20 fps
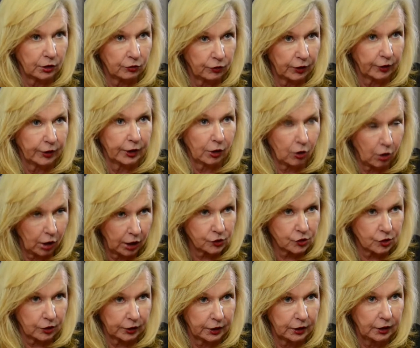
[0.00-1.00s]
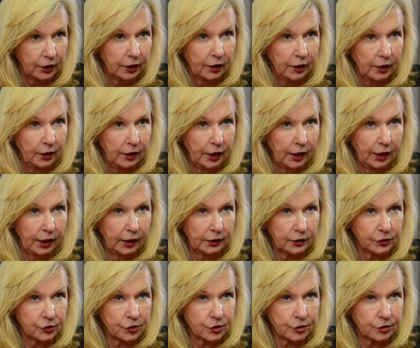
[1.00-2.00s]
and very costly and
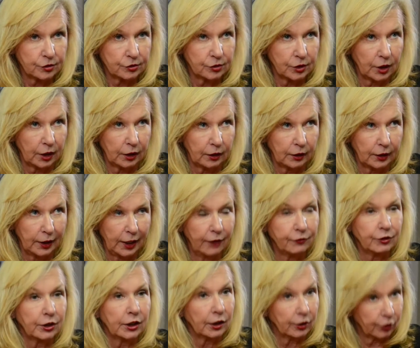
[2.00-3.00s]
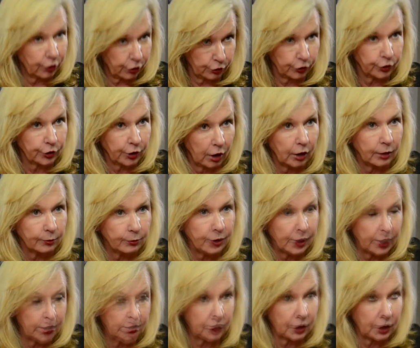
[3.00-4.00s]
it's uh, having a third arm
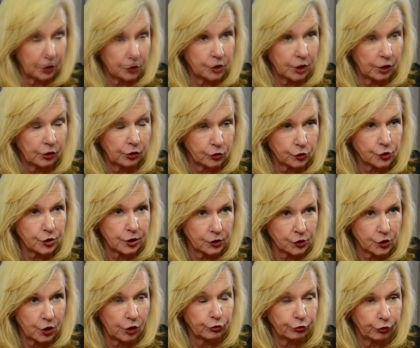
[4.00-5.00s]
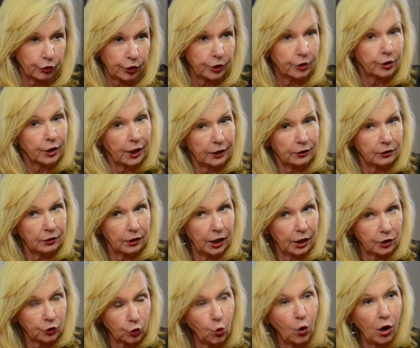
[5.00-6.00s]
that can dig those things out for you and,
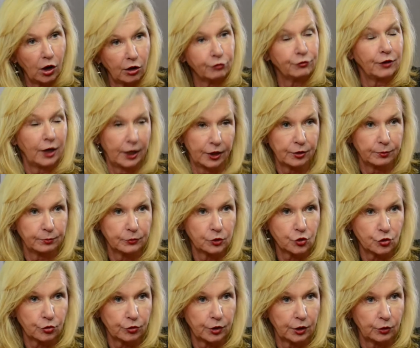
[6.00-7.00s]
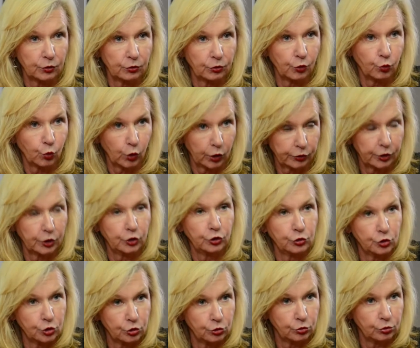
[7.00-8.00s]
and qualify them so that the work that you
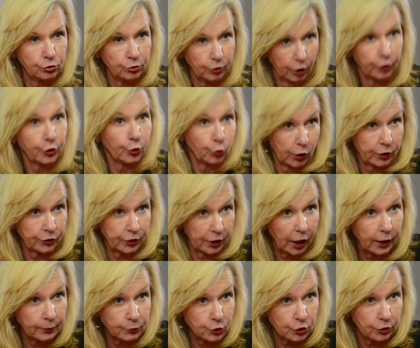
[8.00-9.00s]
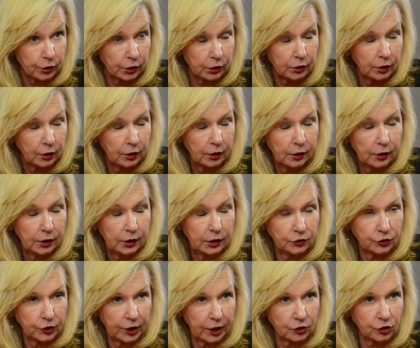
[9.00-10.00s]
do or the work that I'm doing
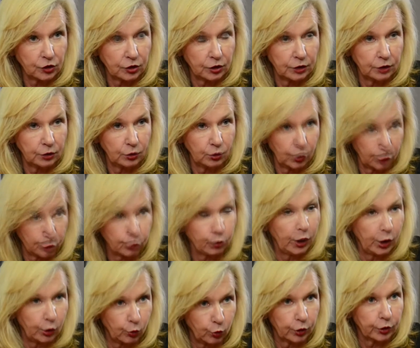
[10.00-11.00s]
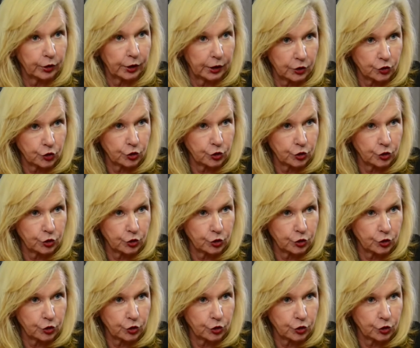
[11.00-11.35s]
is actually worthwhile work and it